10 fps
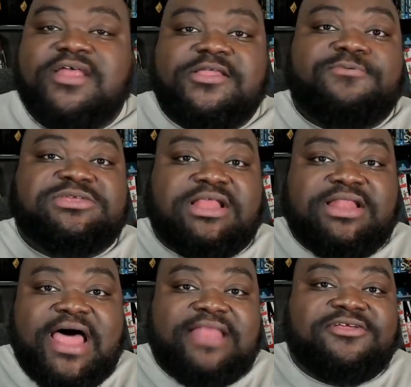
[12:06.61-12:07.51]
there's a
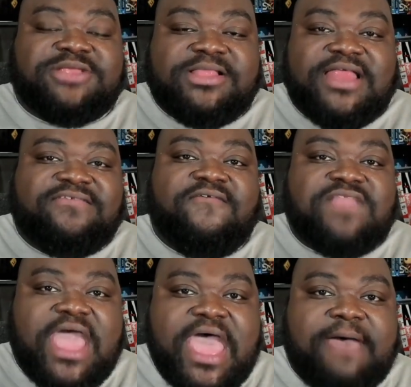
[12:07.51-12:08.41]
lot of stuff
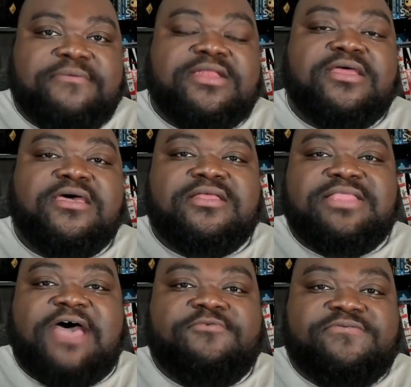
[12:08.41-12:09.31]
that happened
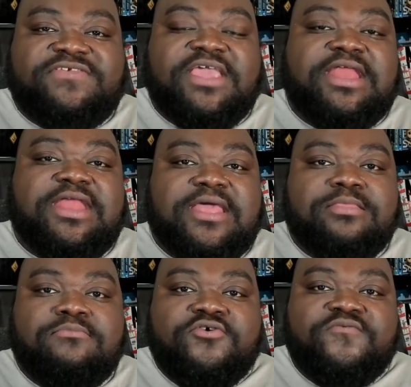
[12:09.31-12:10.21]
that we've seen in
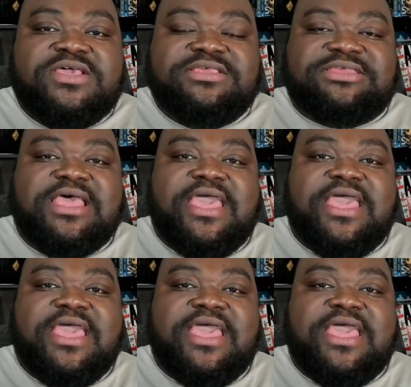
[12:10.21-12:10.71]
the movies